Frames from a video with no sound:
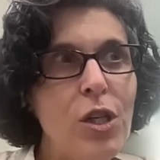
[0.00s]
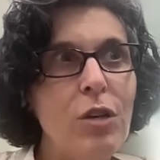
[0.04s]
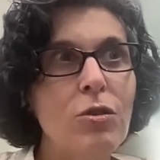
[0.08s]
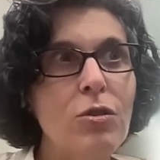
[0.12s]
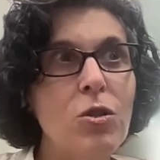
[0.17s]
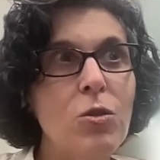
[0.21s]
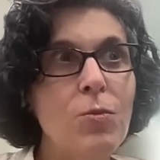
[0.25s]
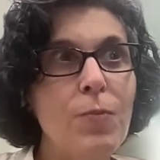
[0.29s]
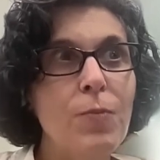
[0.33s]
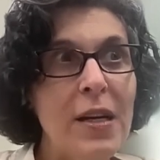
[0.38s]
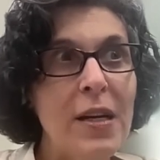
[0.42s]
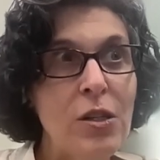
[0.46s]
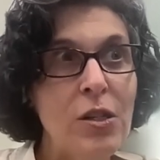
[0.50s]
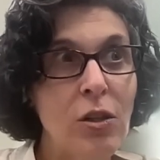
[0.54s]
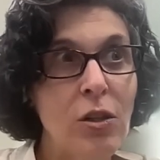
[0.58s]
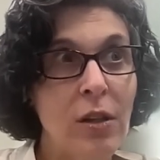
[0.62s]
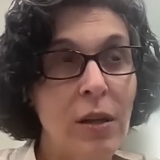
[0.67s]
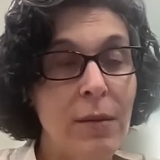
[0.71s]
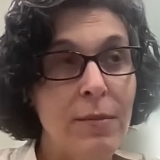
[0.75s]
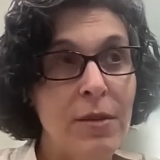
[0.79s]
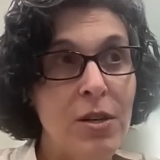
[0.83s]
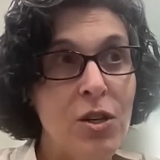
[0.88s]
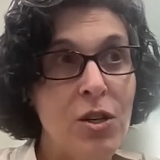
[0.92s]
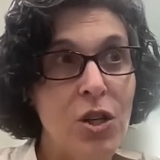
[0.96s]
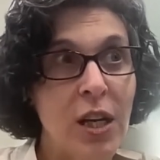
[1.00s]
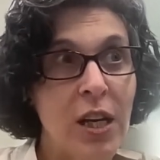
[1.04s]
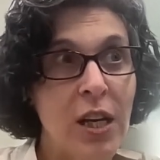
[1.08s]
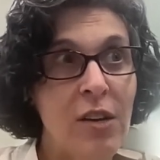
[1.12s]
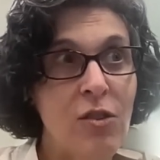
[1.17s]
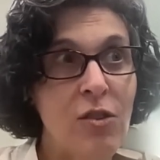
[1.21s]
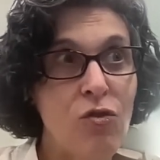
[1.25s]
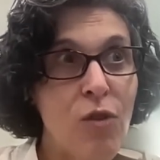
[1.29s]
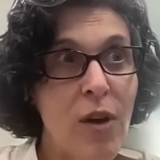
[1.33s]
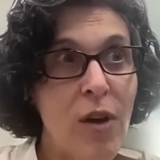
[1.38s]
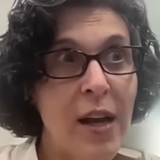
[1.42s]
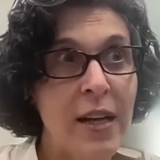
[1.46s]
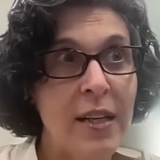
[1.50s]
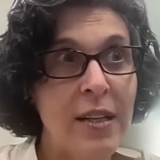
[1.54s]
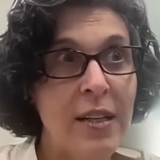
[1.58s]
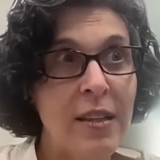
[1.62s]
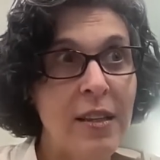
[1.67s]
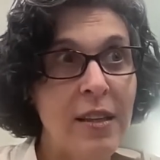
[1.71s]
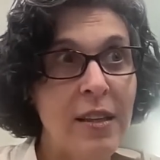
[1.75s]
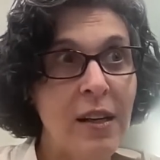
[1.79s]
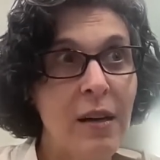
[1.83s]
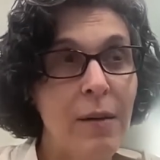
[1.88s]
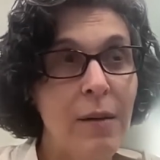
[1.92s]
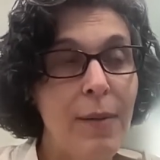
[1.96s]
geospatial imaging and trying
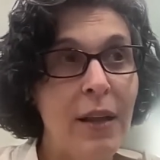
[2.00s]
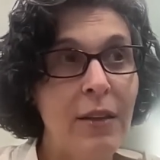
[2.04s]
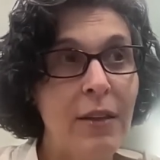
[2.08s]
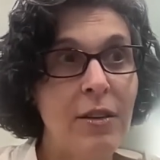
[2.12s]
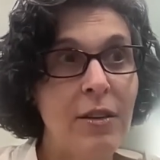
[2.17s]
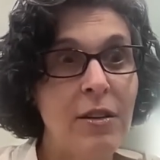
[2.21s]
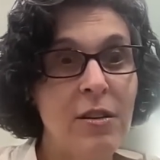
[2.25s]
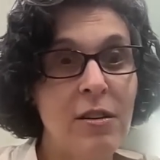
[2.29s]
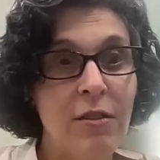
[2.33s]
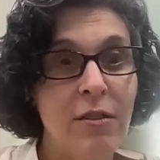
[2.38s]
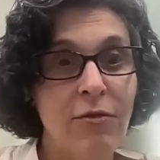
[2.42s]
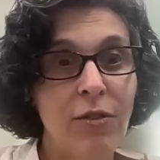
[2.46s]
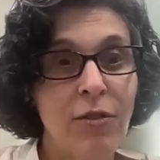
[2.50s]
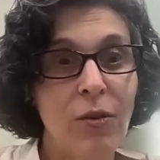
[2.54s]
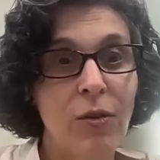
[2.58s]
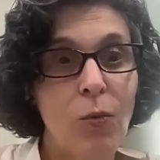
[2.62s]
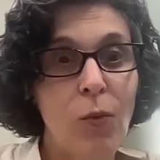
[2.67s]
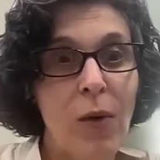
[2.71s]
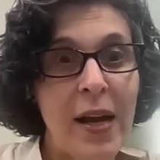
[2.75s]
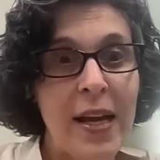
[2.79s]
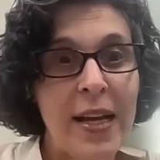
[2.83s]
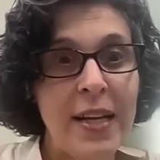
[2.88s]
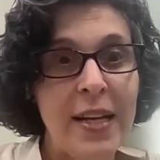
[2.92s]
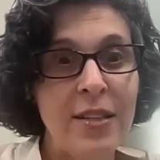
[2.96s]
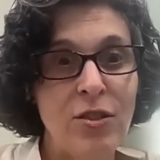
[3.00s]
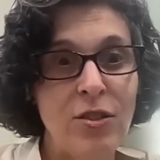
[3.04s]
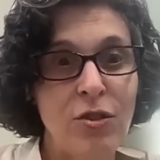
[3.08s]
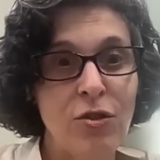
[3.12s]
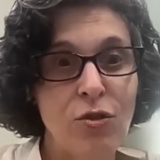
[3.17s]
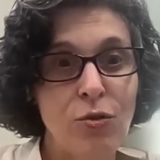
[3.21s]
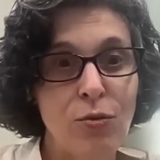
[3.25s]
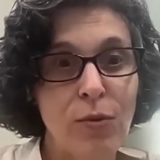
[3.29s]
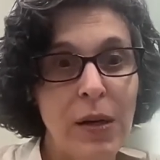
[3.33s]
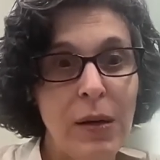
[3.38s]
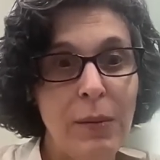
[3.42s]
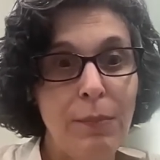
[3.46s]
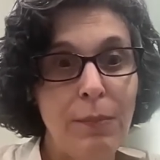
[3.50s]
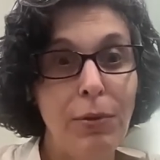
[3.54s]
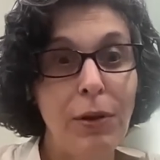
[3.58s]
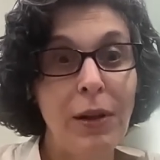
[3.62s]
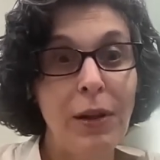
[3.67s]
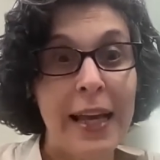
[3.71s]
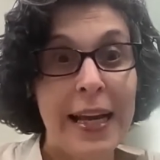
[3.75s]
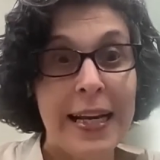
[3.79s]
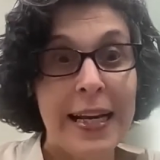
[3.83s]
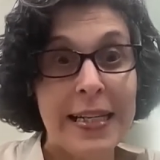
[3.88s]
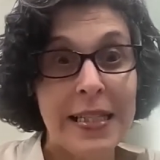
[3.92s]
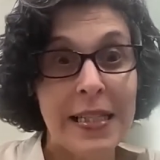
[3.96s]
to think about the different ways to treat
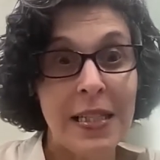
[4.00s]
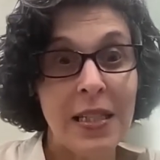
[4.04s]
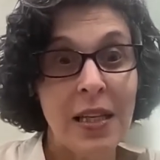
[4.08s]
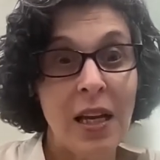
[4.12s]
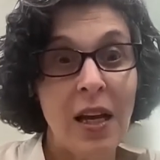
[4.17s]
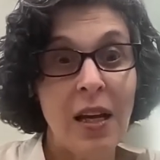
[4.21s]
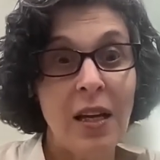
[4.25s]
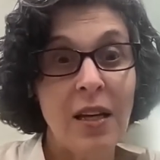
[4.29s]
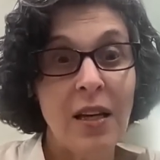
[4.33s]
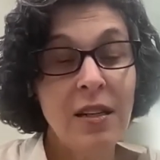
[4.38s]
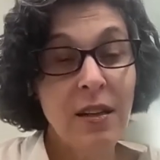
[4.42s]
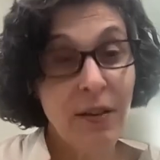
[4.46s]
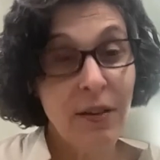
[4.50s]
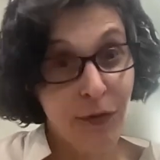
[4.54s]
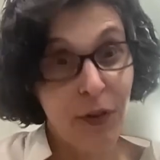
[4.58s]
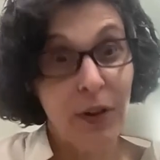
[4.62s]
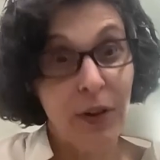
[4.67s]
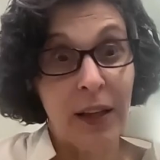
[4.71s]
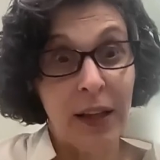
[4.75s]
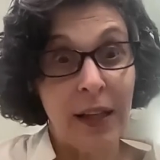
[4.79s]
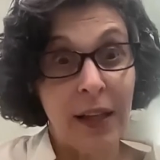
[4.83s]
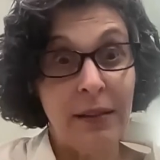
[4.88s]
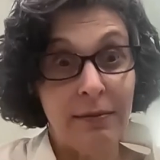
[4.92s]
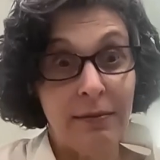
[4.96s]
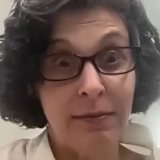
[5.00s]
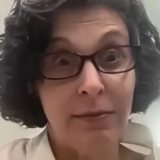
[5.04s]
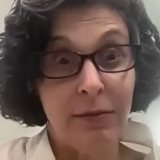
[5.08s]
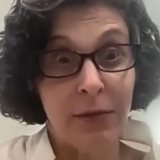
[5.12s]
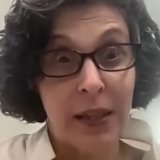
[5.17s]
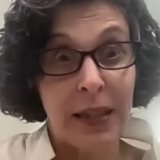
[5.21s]
place differently.